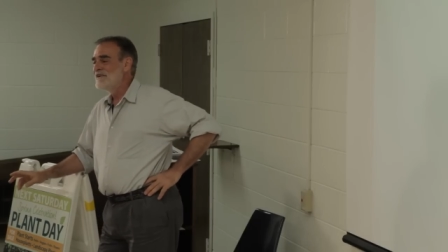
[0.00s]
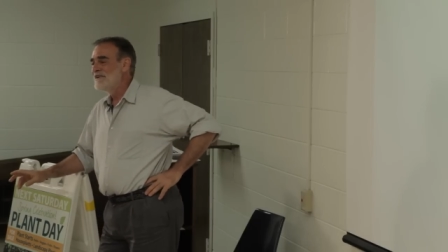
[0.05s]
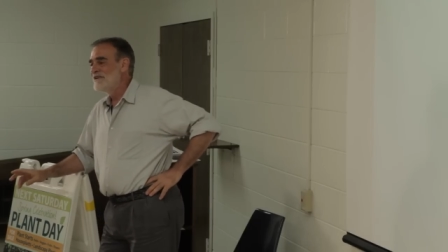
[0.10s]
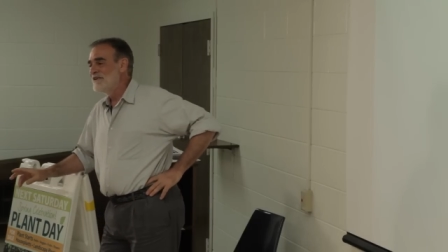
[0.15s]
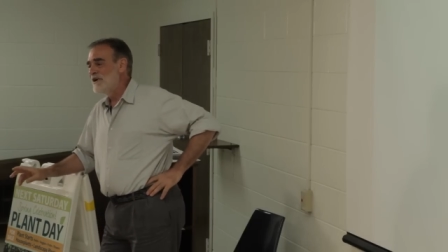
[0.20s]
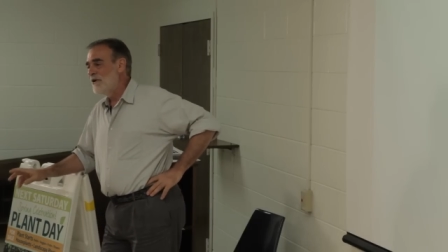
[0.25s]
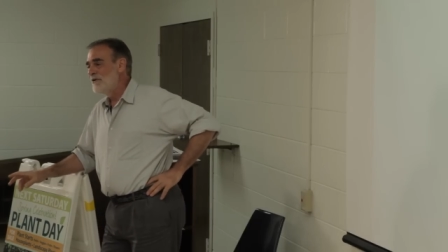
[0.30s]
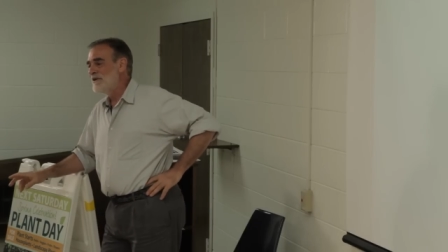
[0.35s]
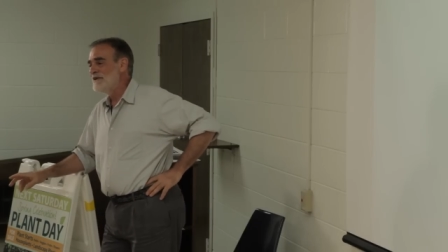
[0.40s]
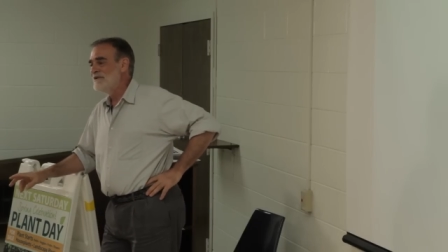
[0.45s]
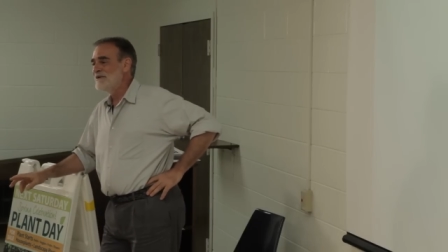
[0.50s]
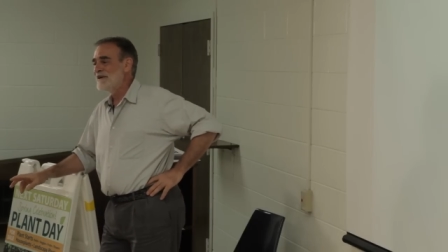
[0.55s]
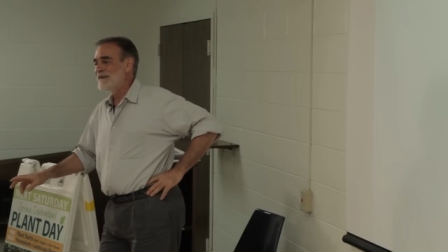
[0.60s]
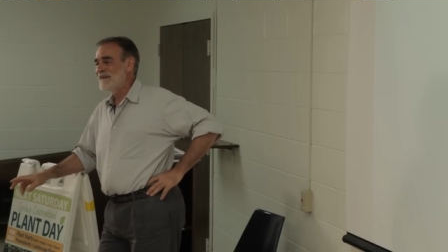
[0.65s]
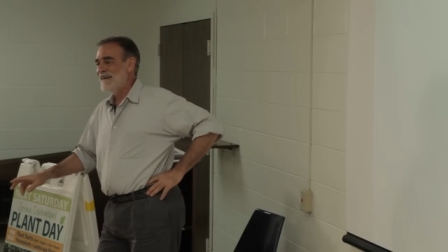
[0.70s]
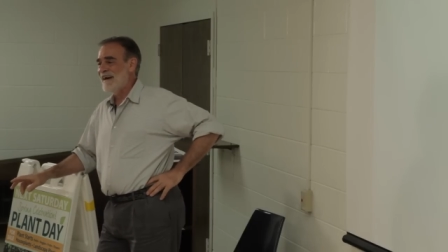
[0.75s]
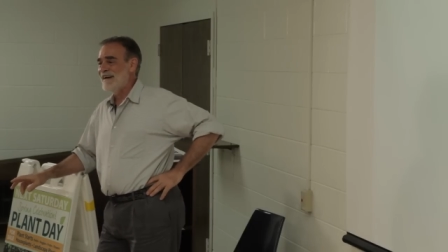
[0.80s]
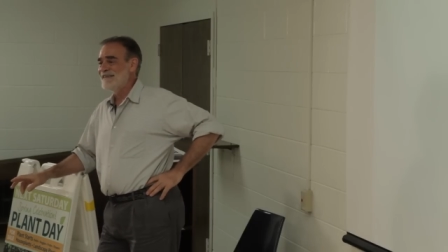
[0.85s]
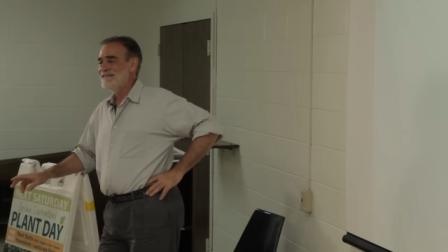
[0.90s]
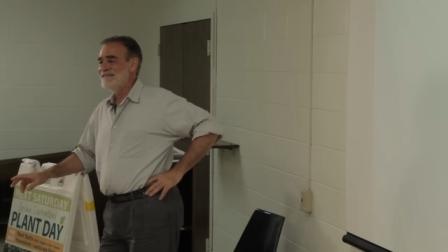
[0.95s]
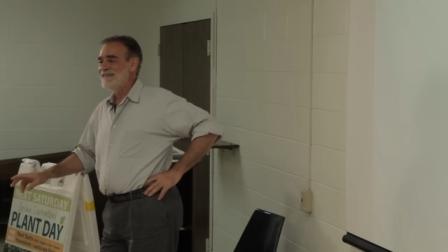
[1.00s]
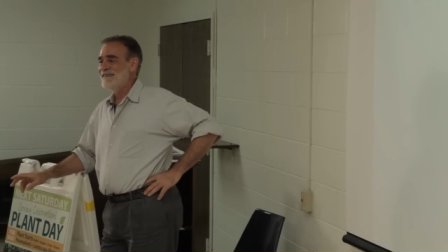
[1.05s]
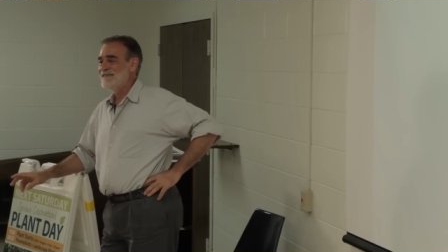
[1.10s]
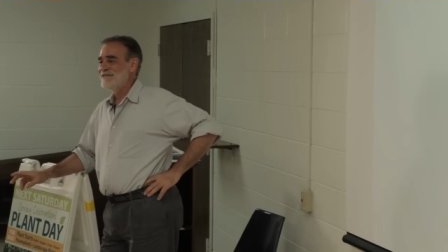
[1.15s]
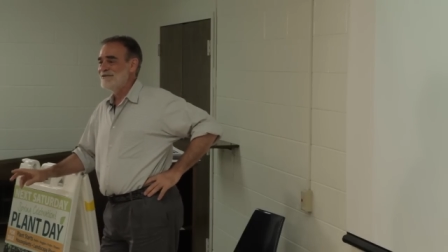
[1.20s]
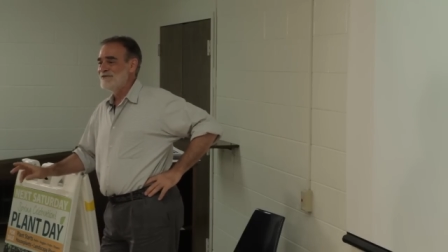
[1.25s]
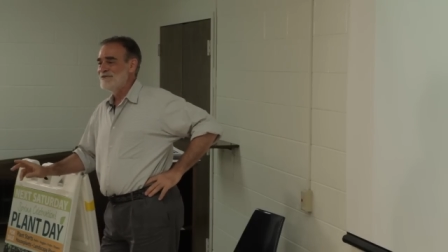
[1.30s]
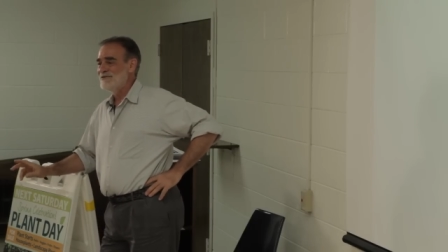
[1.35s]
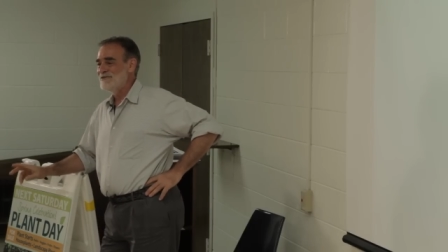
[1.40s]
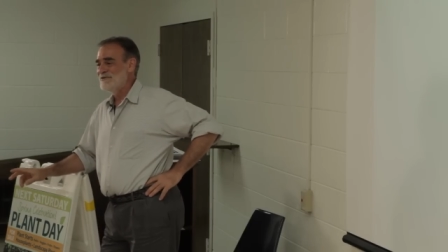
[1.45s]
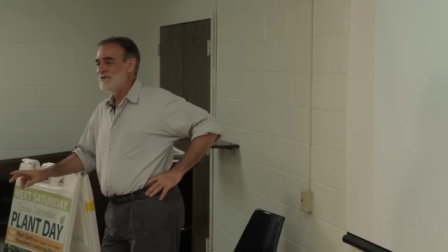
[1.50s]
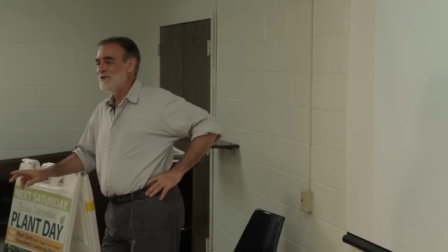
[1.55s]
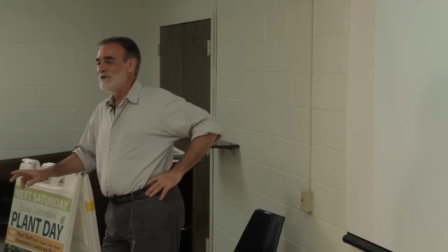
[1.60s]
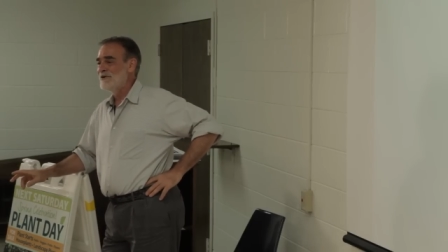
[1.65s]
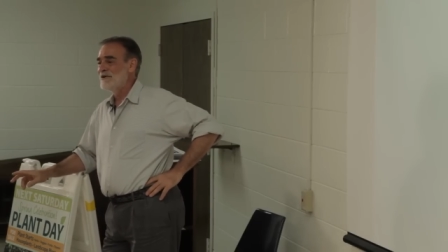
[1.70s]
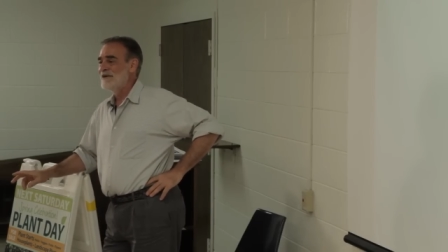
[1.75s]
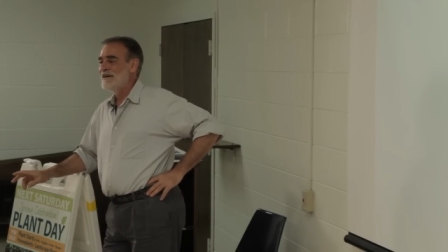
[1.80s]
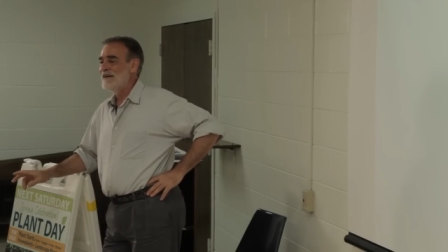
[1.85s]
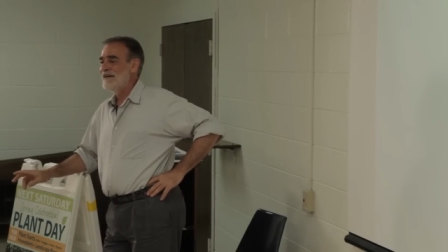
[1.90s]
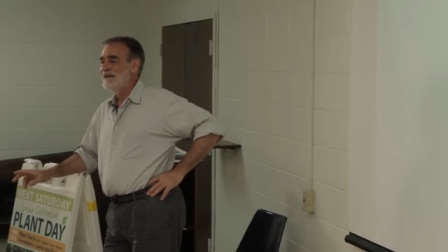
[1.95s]
go into a gas station
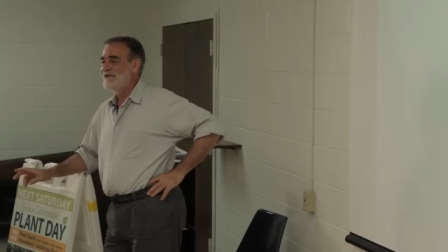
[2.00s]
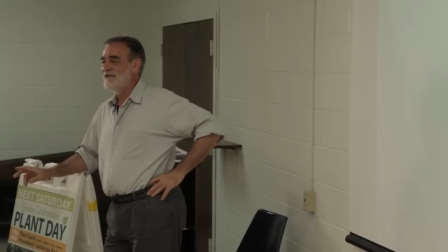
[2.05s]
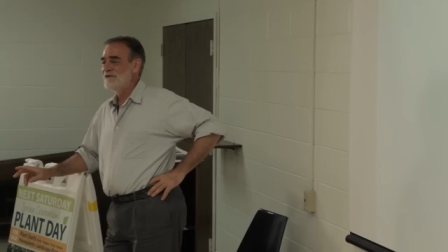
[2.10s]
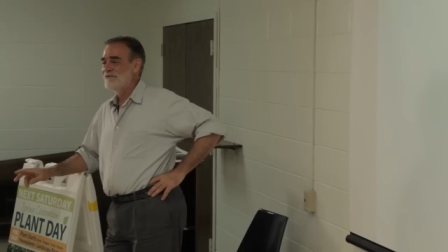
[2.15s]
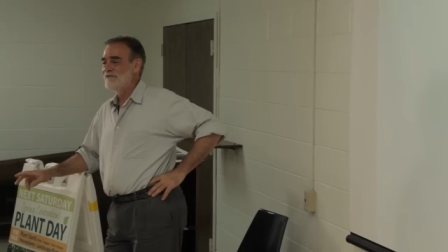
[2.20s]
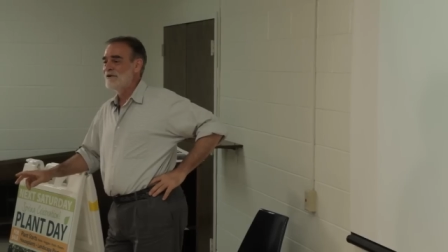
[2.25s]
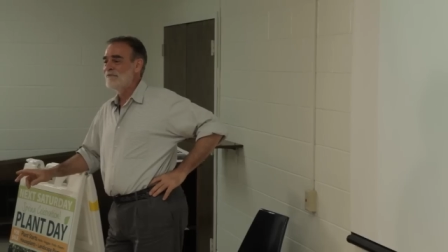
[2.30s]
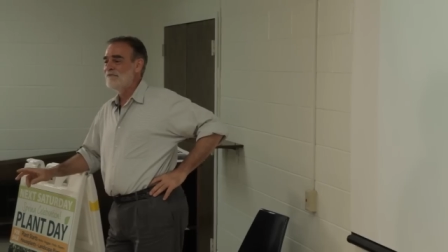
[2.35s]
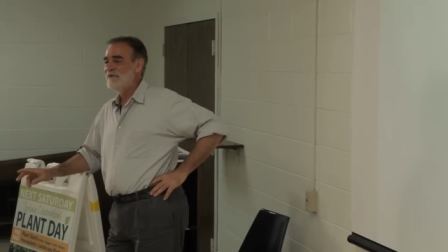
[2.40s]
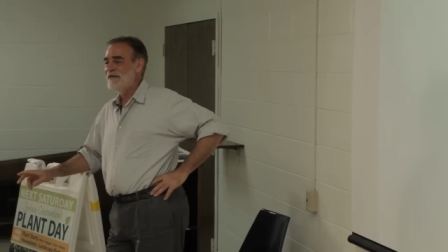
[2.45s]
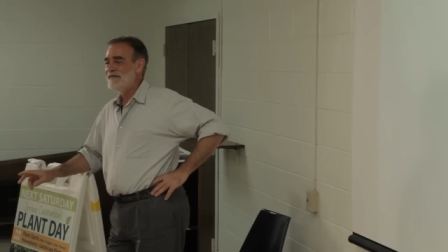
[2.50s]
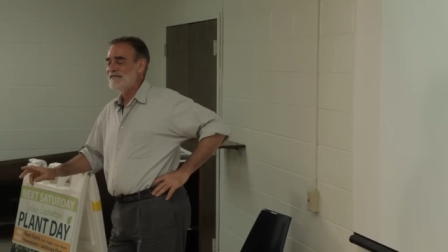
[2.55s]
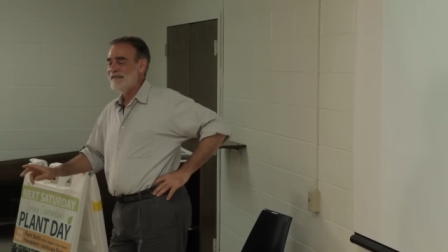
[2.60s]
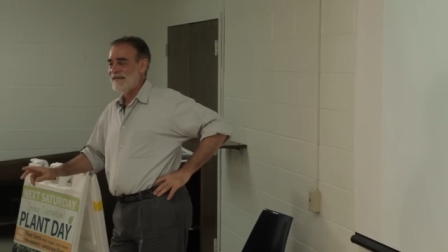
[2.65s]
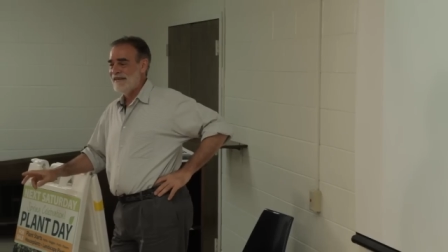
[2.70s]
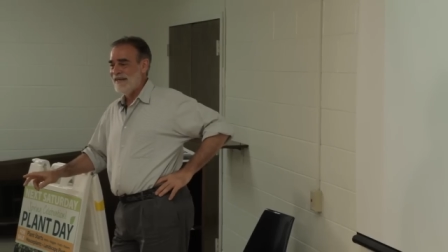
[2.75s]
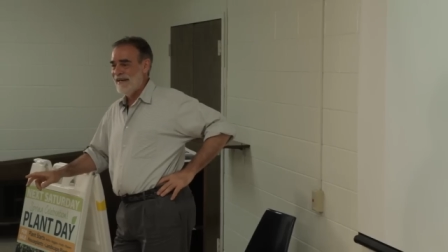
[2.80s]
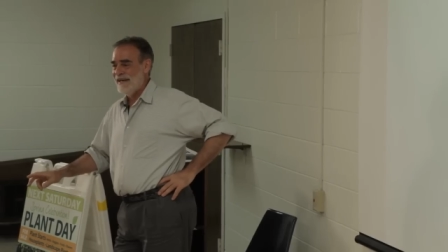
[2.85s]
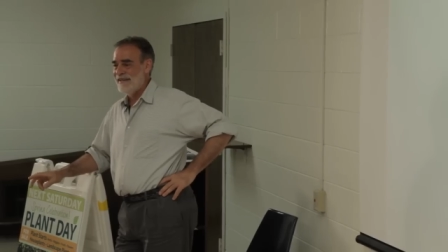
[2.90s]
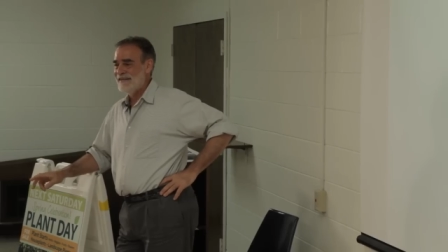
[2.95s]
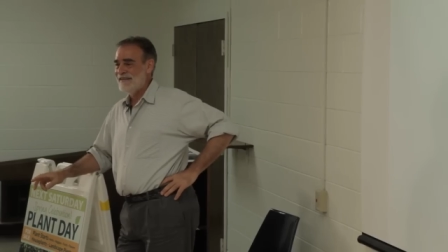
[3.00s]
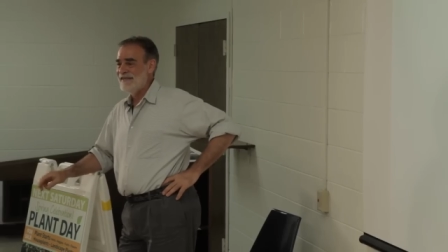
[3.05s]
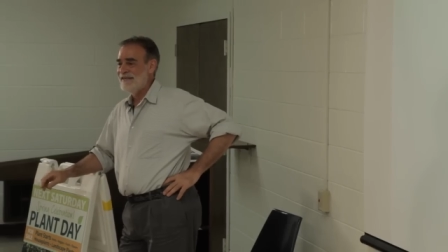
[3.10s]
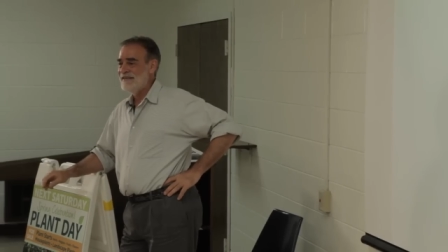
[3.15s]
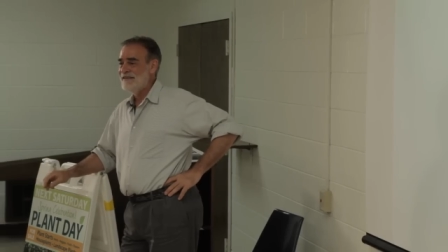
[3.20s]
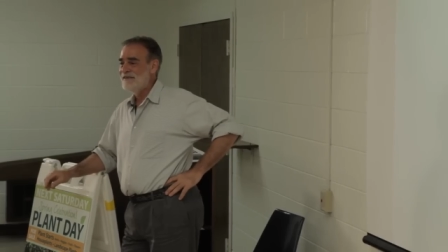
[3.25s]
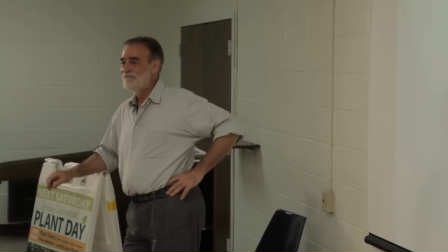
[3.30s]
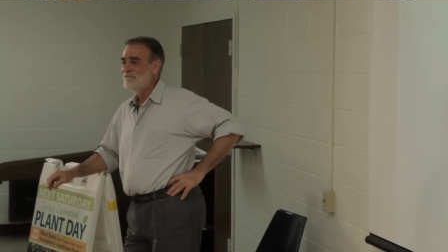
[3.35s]
store and look for a piece of candy.